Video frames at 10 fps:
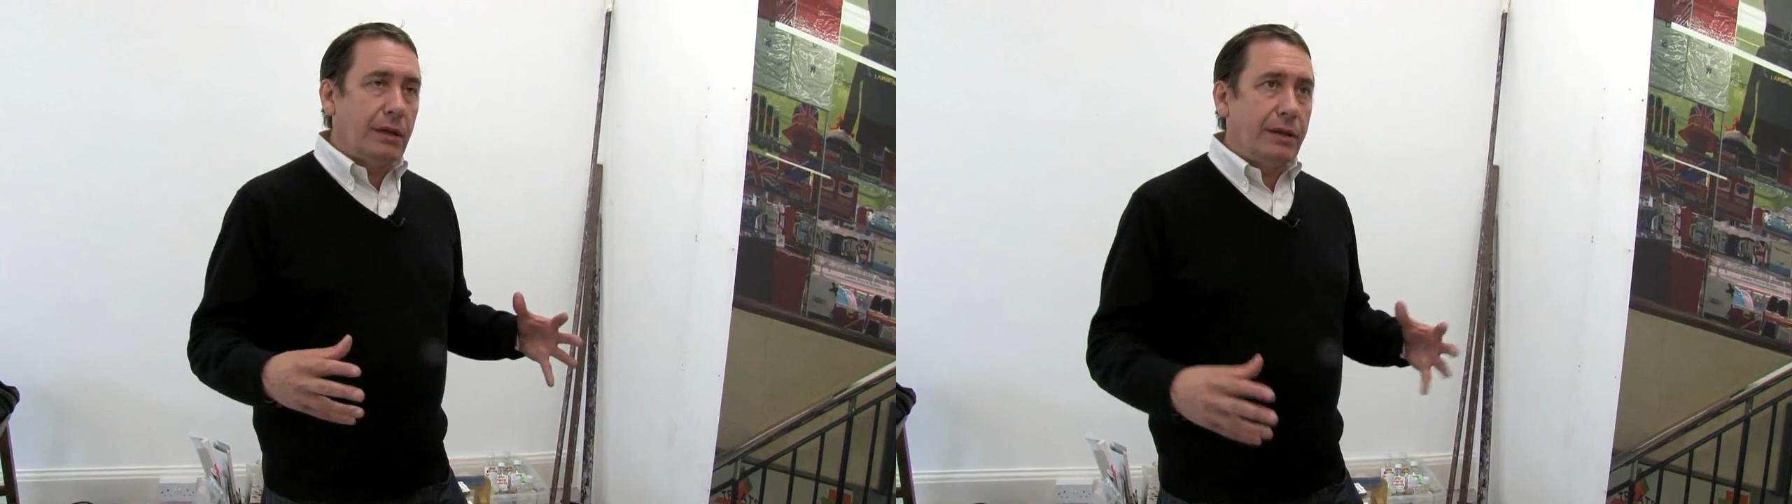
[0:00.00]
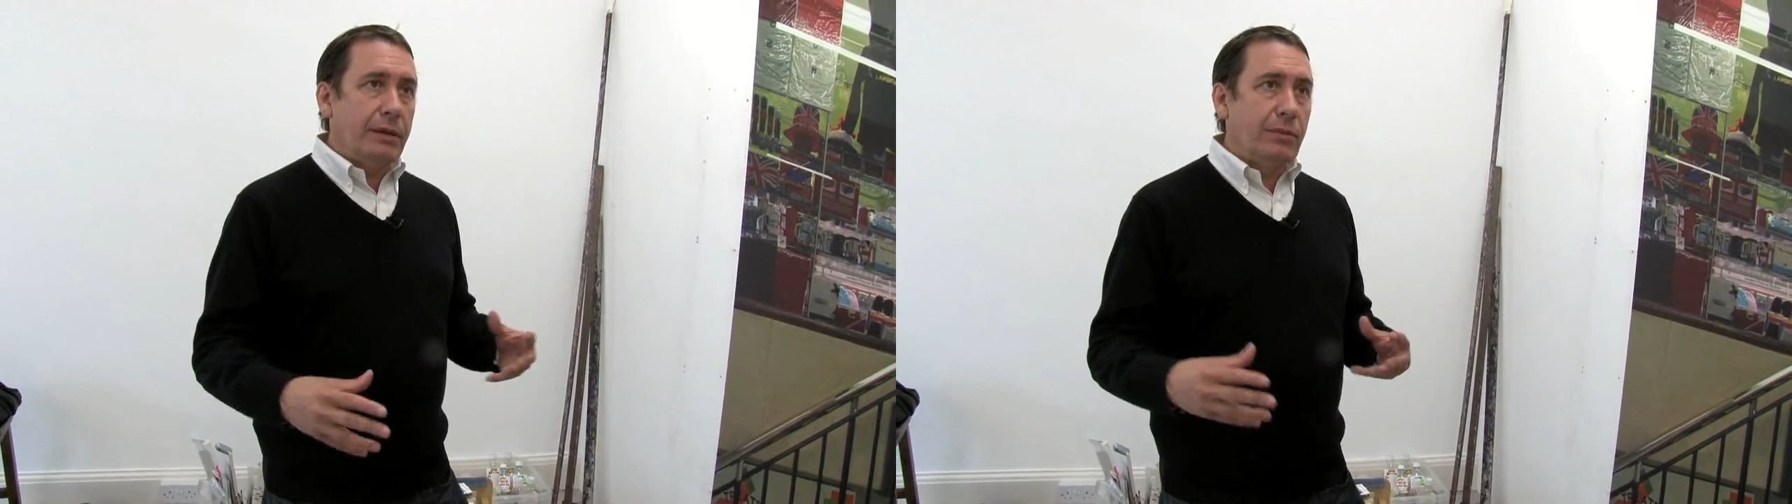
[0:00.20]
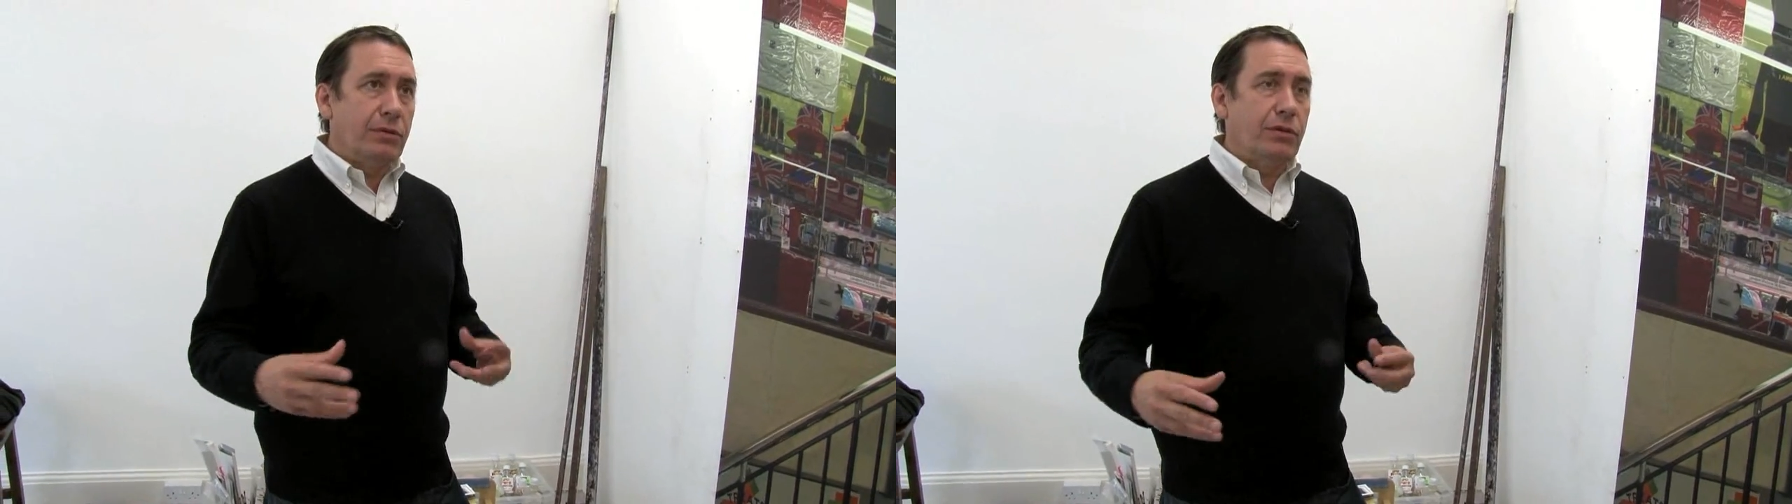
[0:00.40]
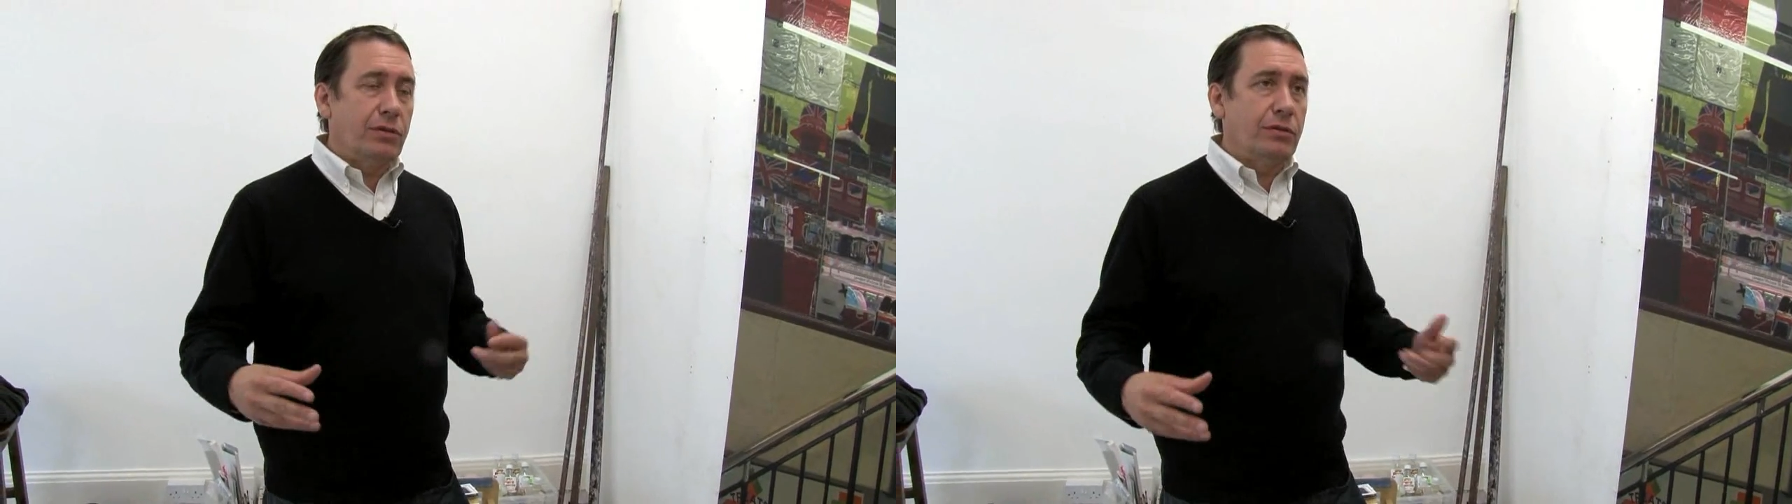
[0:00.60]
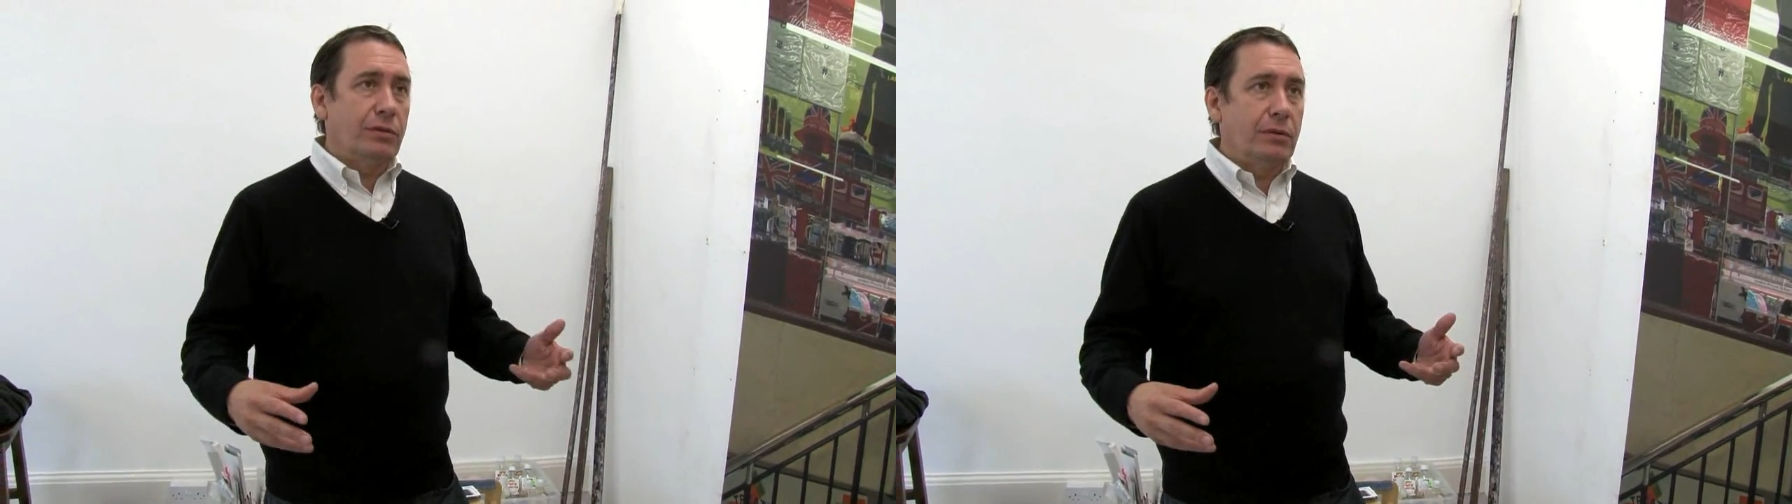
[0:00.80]
I think
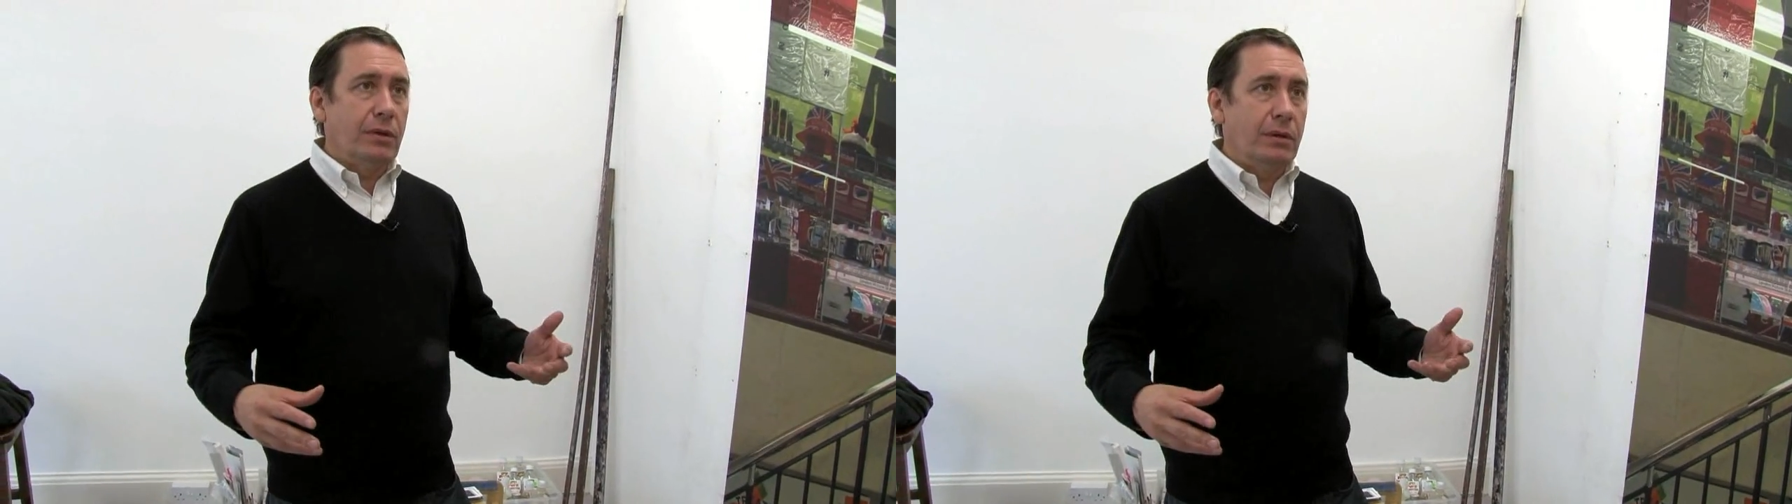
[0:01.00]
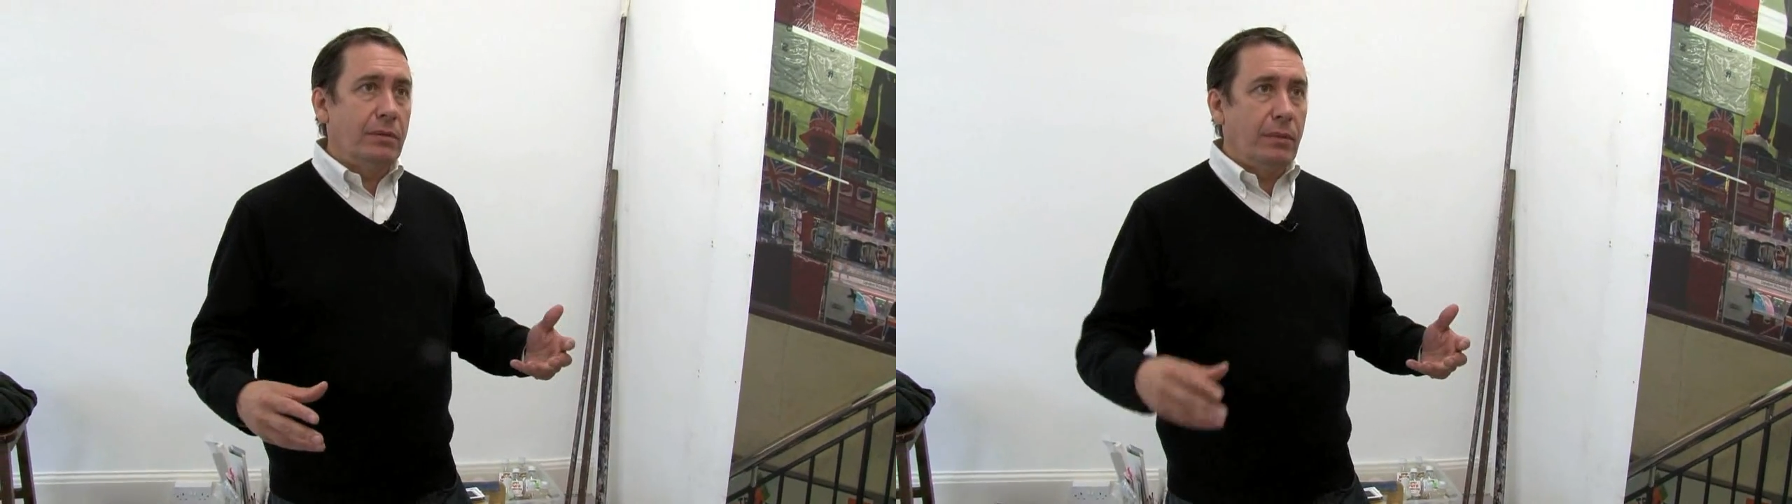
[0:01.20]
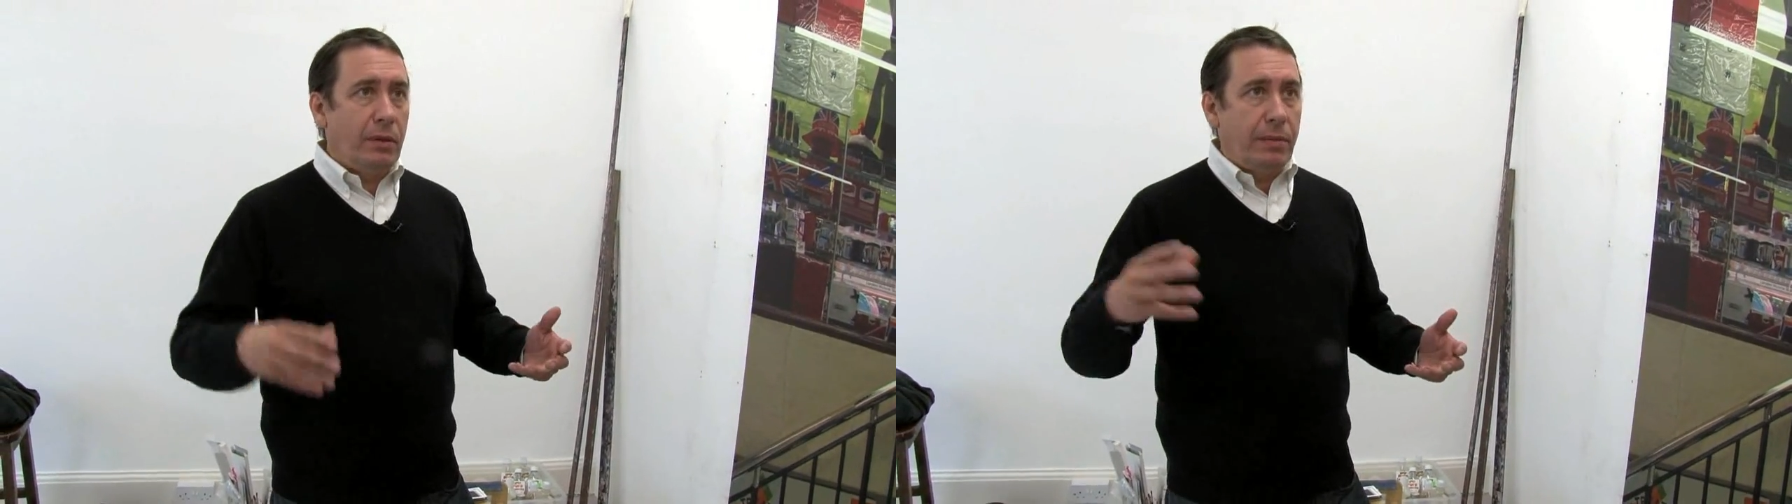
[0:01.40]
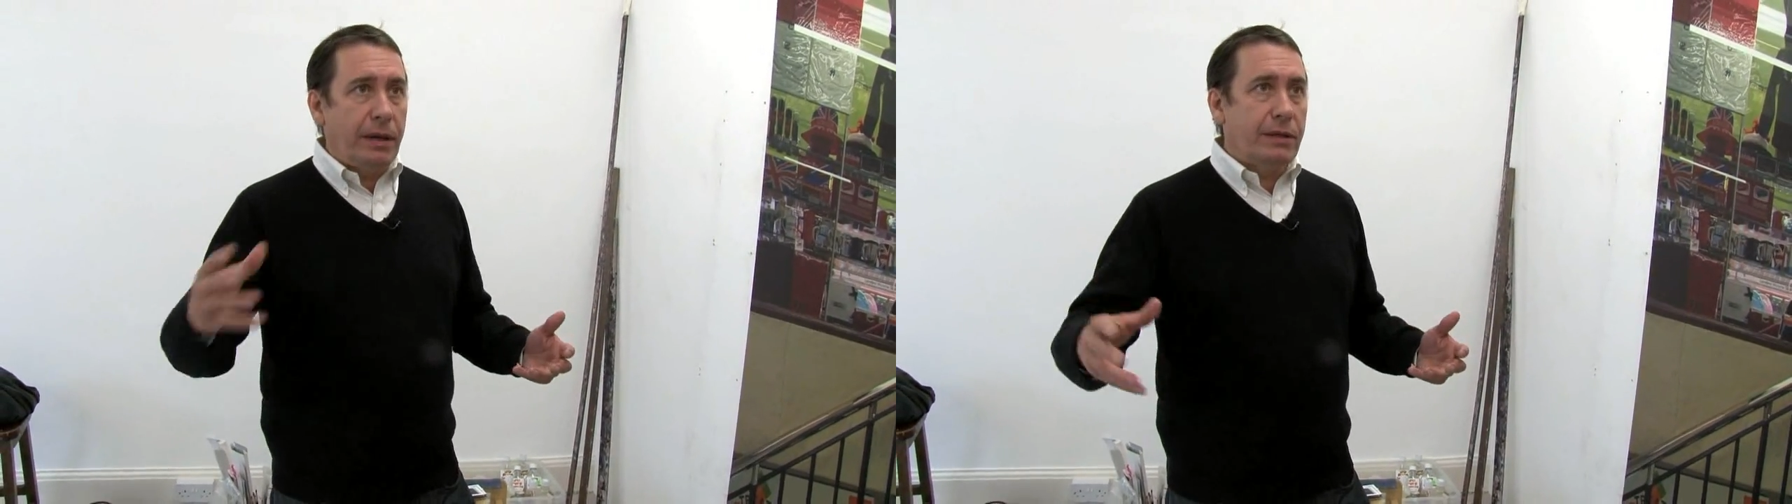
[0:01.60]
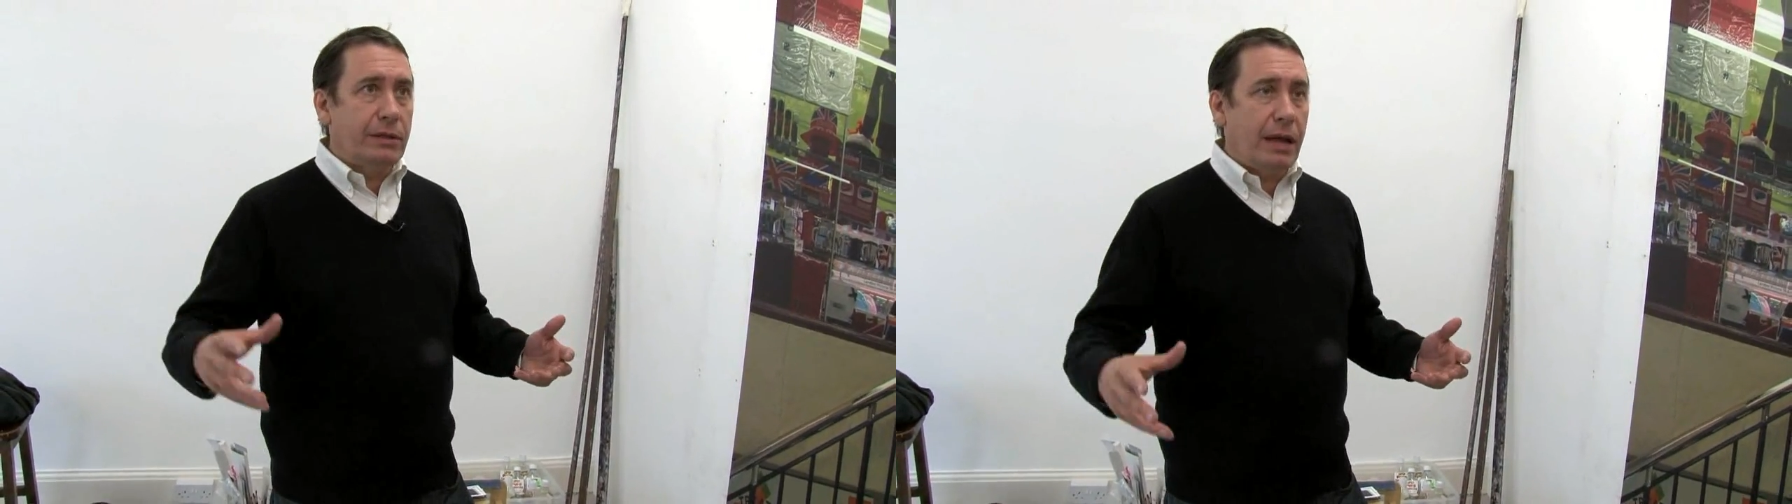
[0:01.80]
musicians and
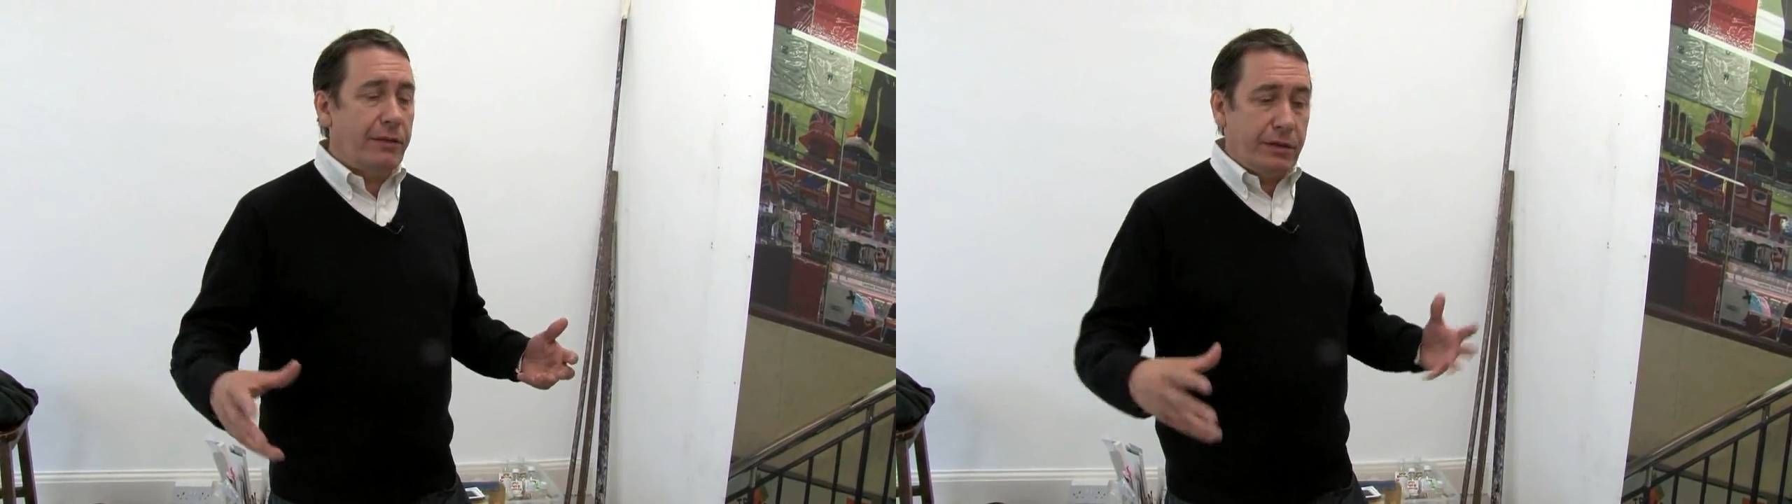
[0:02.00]
painters have,